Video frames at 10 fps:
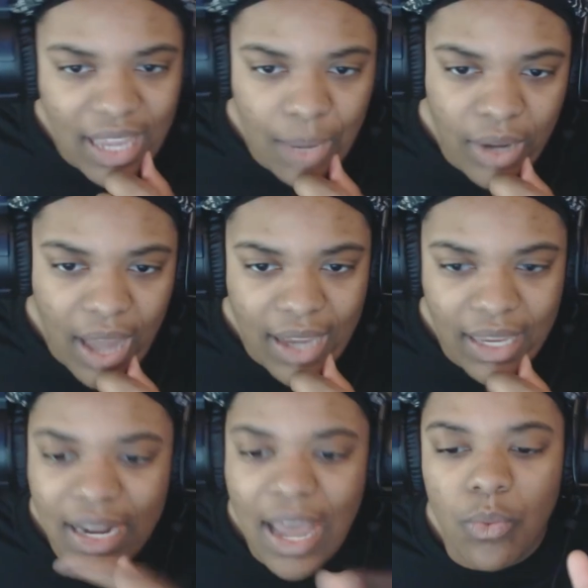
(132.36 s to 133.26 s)
I can't
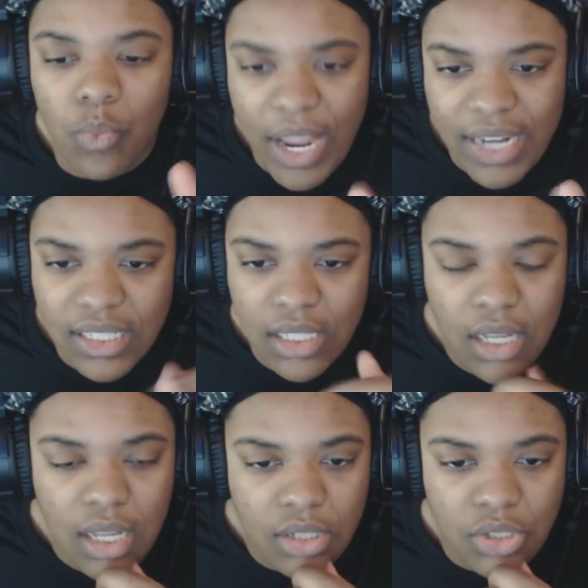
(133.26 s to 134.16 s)
I cannot
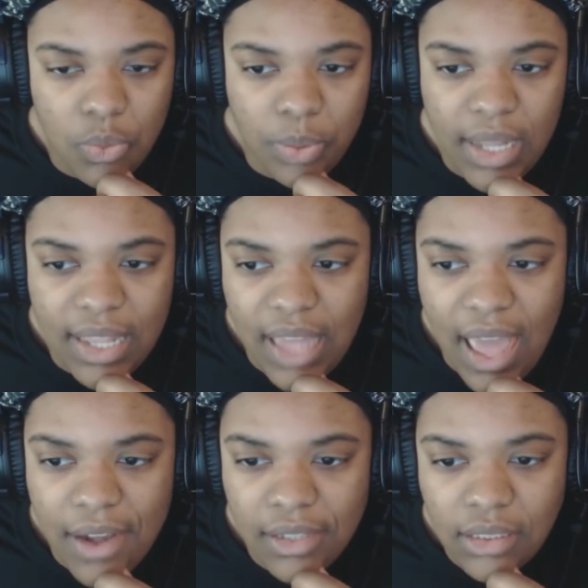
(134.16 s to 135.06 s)
wait to play
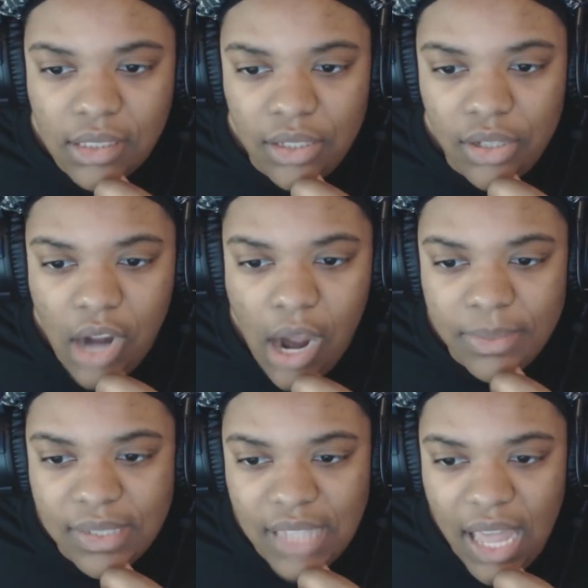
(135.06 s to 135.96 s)
that. You know
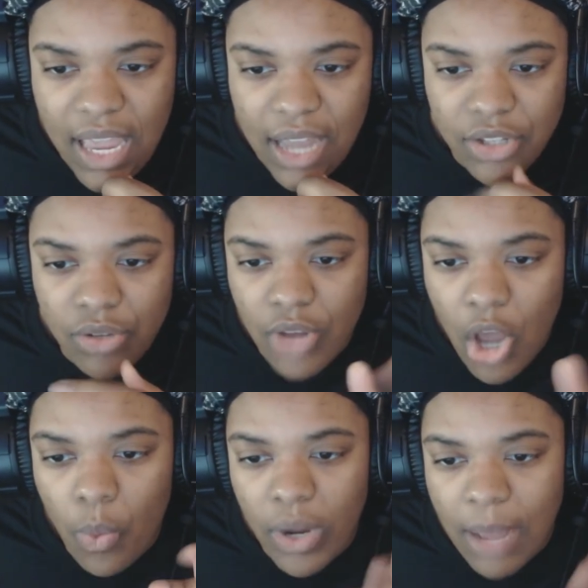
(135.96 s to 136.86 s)
what I'm saying?
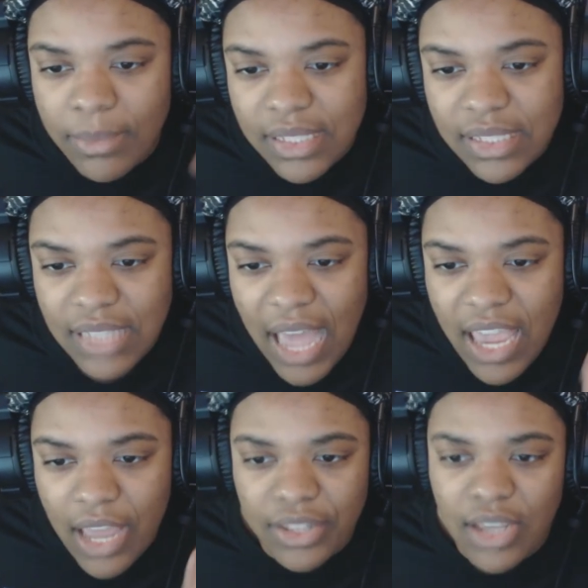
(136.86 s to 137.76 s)
You know what I'm
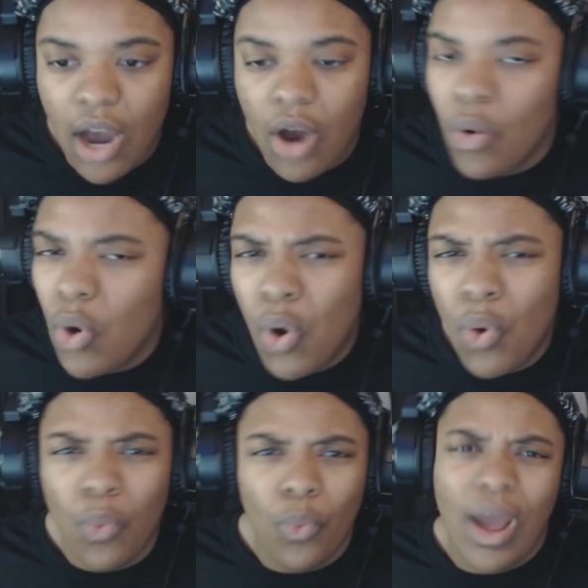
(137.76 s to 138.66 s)
saying, y'all.
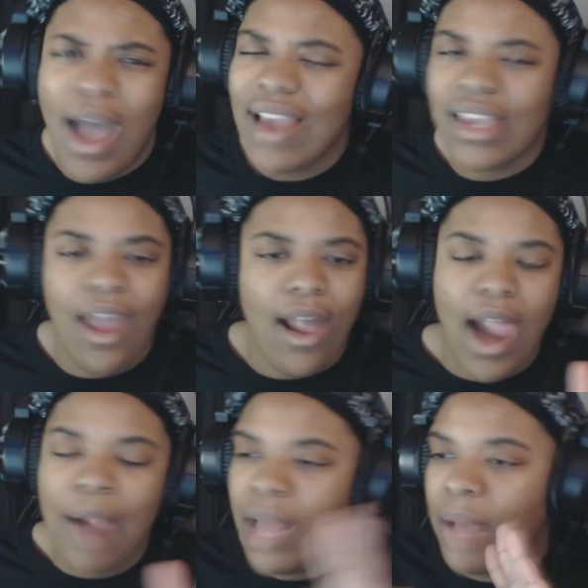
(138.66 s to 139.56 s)
Ooh, I
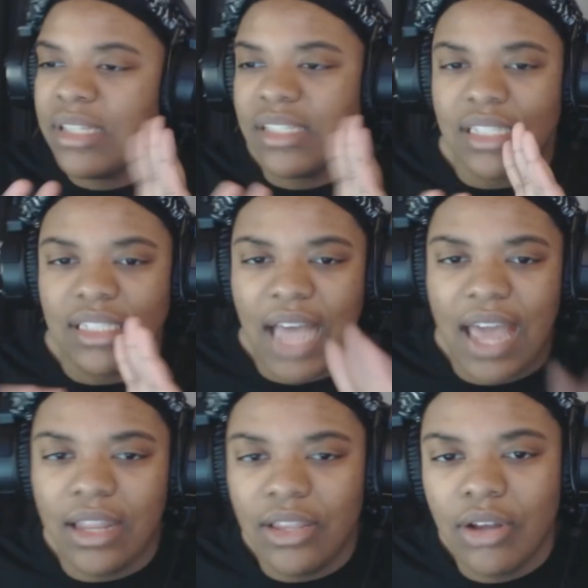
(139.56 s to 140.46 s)
can't. I'm, I'm just
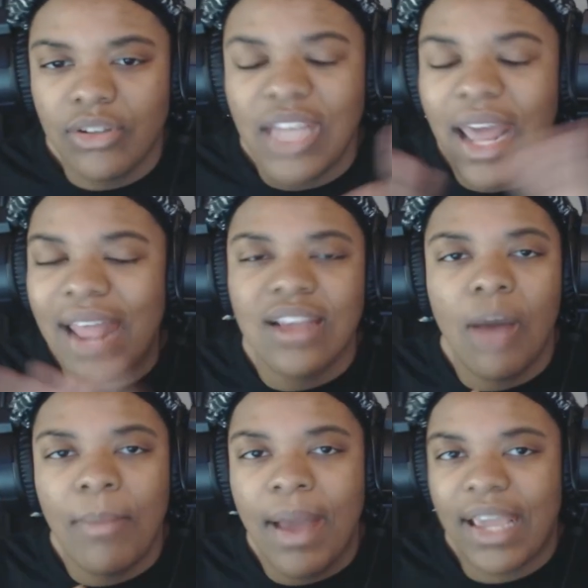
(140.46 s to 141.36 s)
excited. You know, shout out
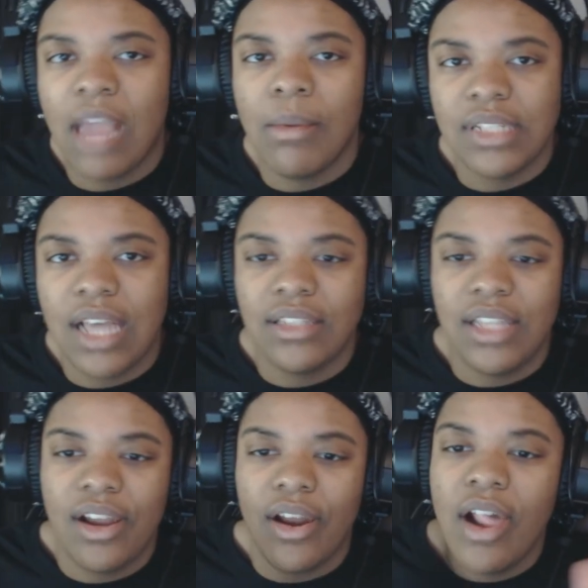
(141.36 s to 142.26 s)
to all my gamers
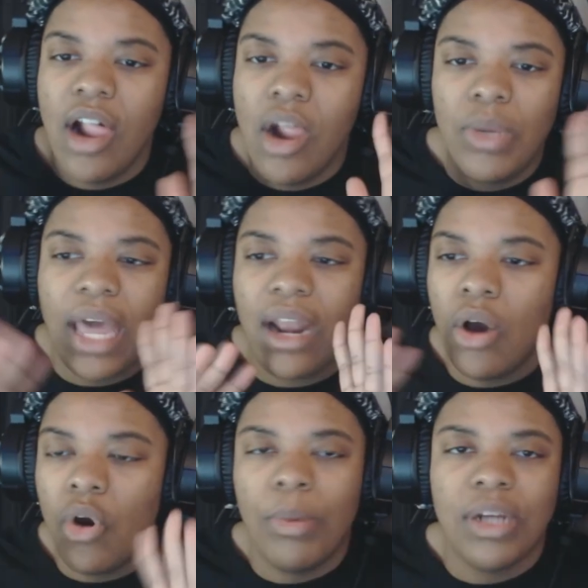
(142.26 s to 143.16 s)
out there. We
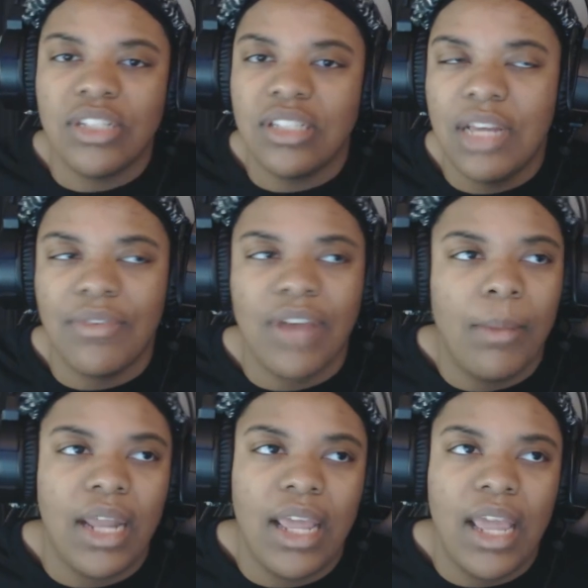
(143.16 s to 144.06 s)
got a whole bunch of stuff
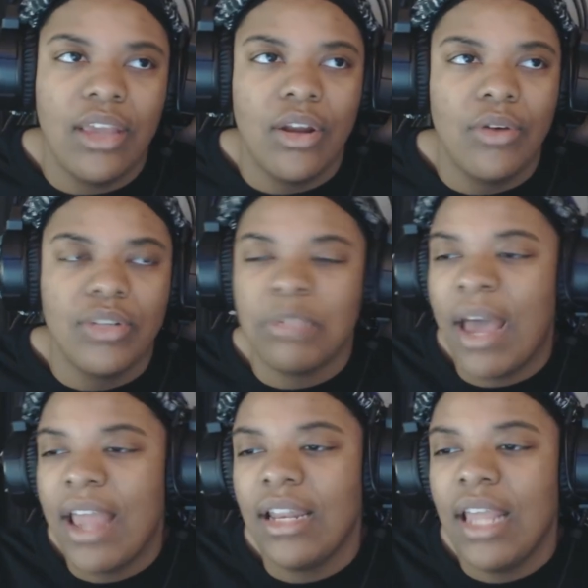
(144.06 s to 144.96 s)
coming ahead. You know,
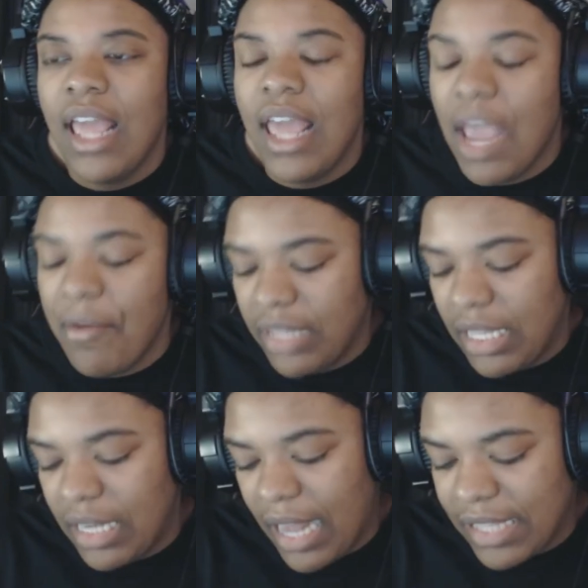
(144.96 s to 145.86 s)
despite
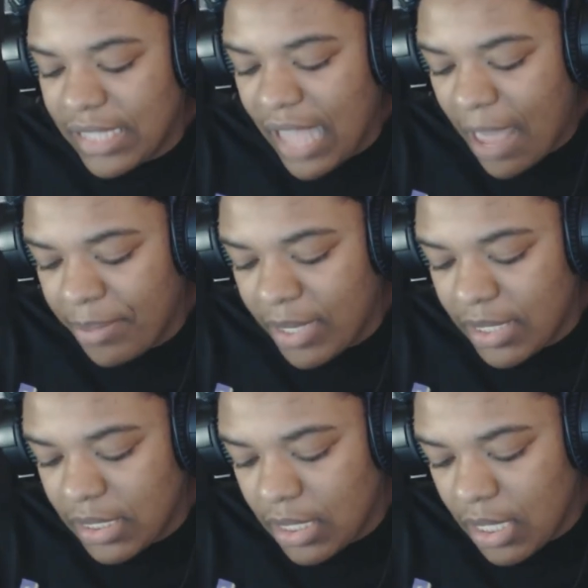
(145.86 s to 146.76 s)
everything that has
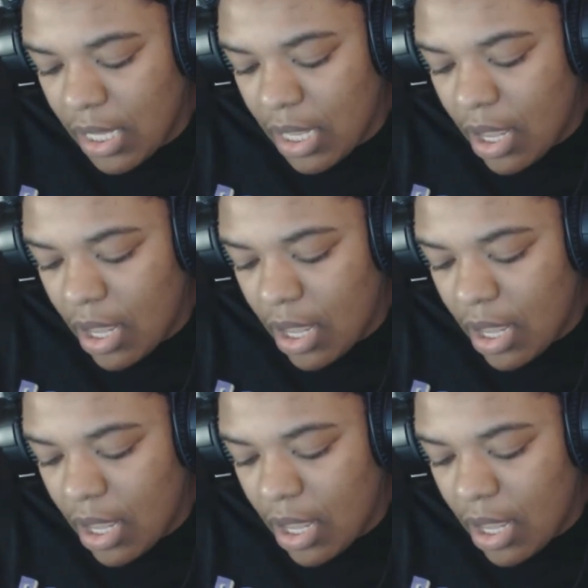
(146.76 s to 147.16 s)
happened